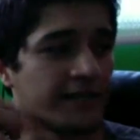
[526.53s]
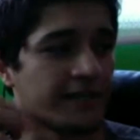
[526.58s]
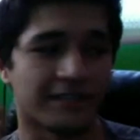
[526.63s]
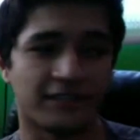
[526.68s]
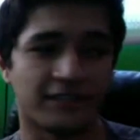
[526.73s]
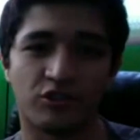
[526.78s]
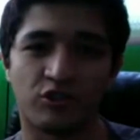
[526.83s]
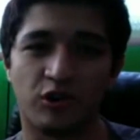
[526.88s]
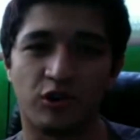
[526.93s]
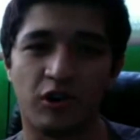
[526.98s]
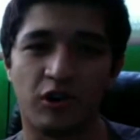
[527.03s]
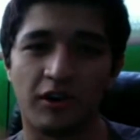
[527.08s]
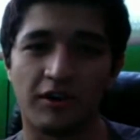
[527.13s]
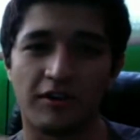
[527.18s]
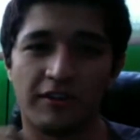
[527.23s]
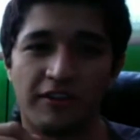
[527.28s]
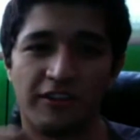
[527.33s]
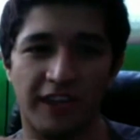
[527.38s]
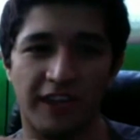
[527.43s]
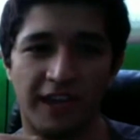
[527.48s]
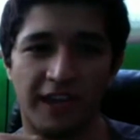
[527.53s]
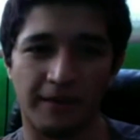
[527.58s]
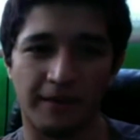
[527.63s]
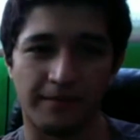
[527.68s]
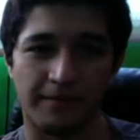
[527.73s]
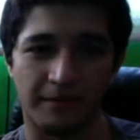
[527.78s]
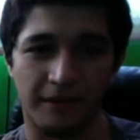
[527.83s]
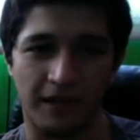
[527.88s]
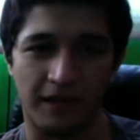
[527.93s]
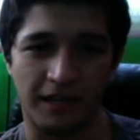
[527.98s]
strong
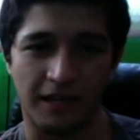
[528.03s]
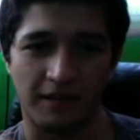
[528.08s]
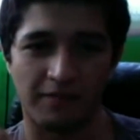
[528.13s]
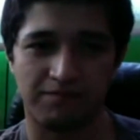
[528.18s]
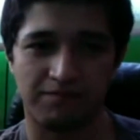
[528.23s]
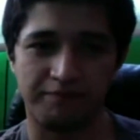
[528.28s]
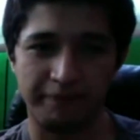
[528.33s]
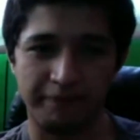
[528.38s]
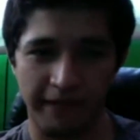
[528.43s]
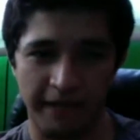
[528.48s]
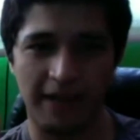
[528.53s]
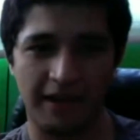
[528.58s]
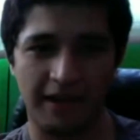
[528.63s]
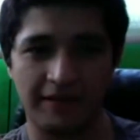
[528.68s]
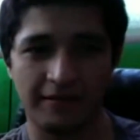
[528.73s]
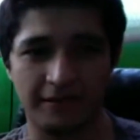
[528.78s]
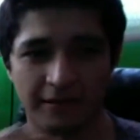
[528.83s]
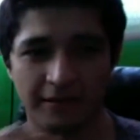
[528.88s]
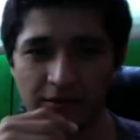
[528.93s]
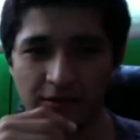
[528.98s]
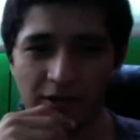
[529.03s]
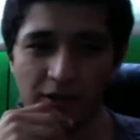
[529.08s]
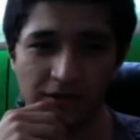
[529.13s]
theme, like bam,